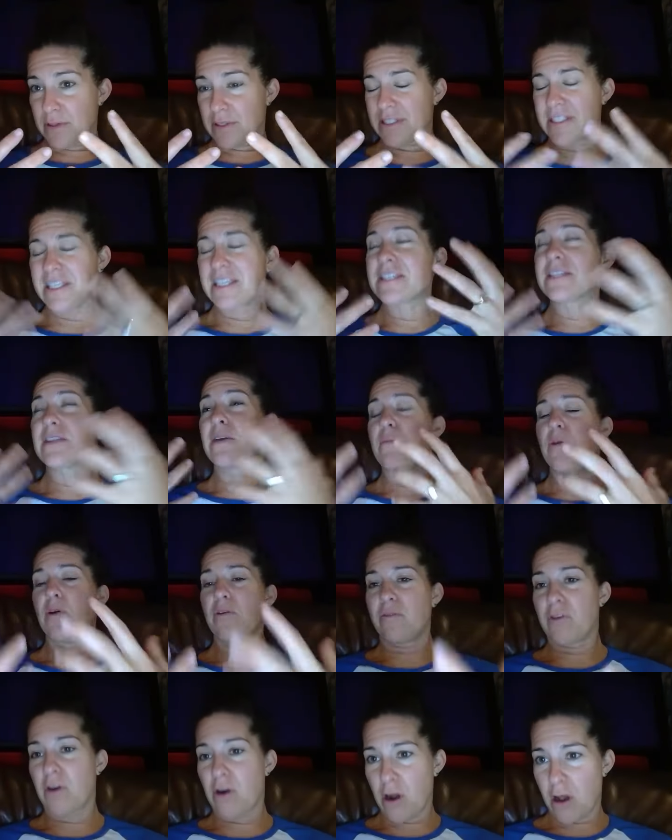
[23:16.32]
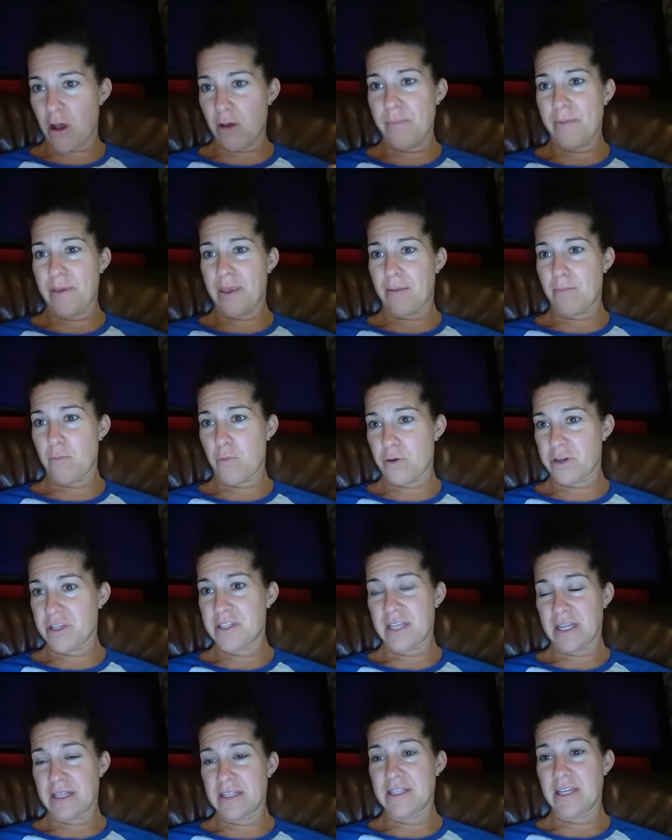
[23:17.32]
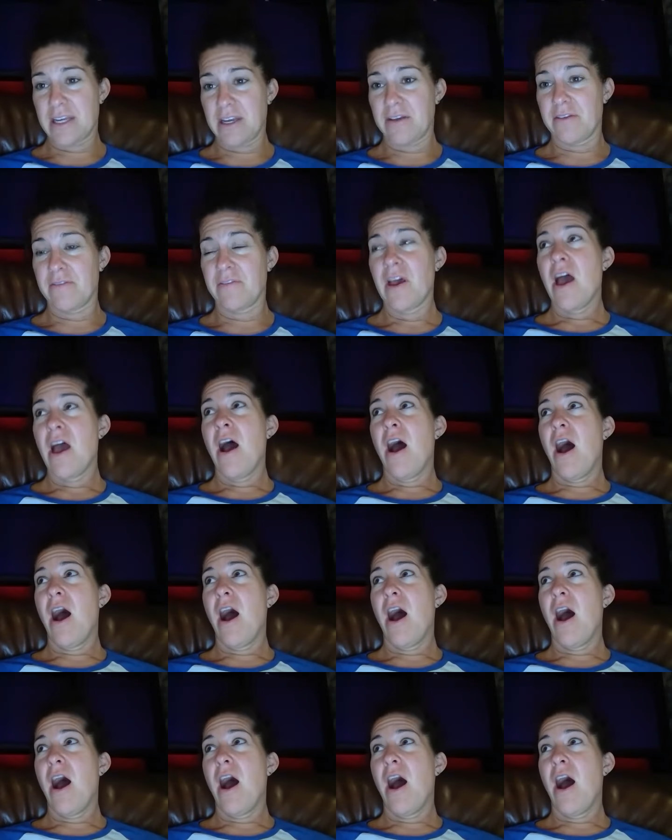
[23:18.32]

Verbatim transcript: system overall being more sensitive.